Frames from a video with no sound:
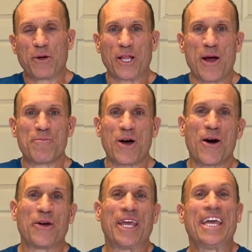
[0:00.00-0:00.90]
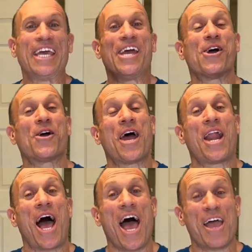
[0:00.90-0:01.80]
Palumbo here, and
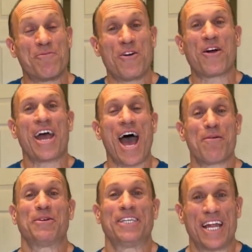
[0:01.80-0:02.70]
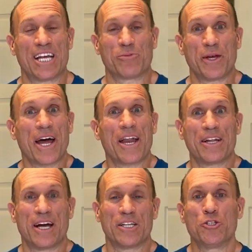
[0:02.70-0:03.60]
I am very happy today because we
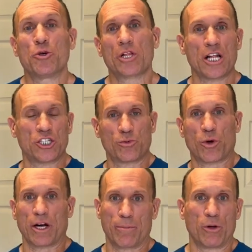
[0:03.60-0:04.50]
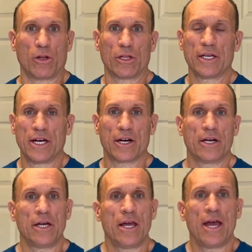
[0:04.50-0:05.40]
got uh, two clutches we're gonna pull here.
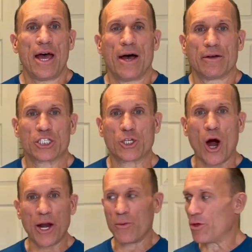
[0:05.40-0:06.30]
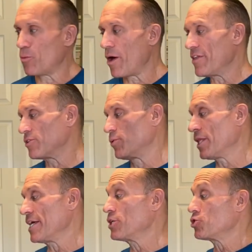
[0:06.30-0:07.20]
Starting with one that's
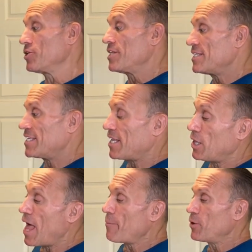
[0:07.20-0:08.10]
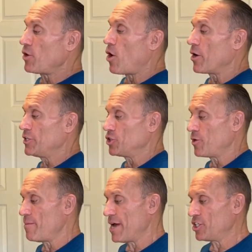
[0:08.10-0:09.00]
really interesting. This is a leopard orange
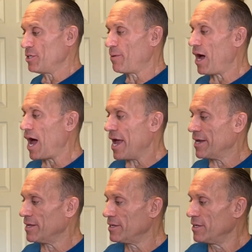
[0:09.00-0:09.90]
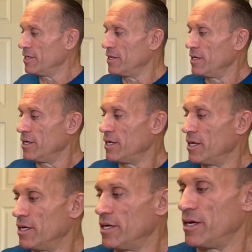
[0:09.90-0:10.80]
dream entry pied,
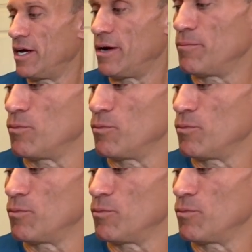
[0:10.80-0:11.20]
um,